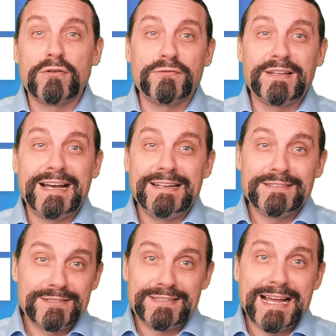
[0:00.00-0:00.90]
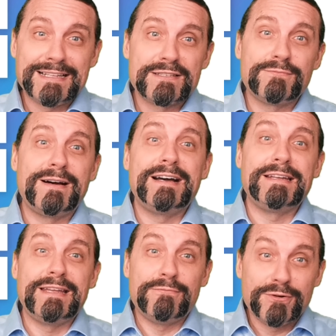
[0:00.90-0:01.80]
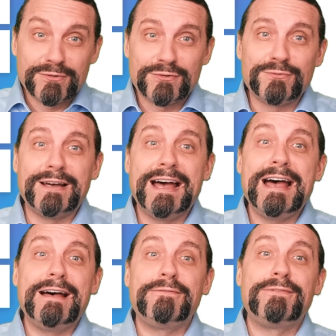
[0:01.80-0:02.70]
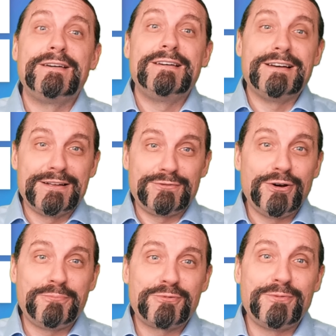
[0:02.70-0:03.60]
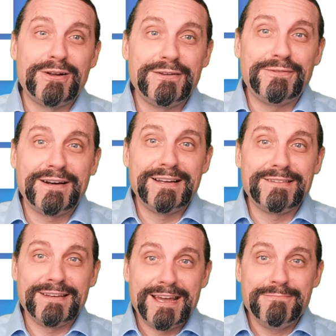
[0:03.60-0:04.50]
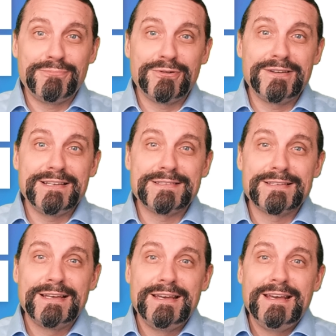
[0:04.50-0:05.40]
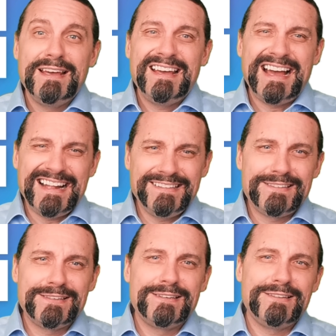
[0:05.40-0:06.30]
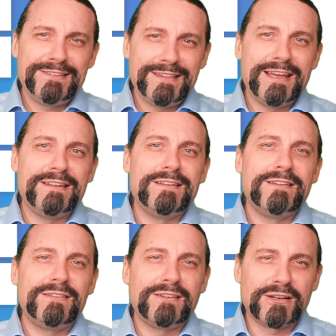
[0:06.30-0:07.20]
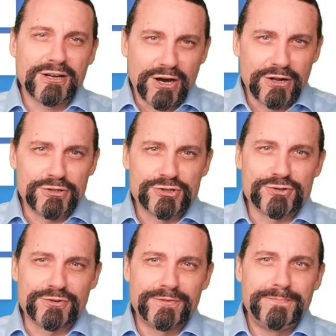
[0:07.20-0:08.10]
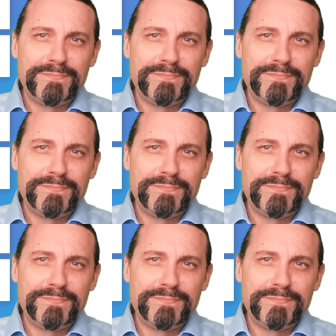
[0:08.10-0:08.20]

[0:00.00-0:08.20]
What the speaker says: of talents. That's why they want to have top qualified employees, and then the culture.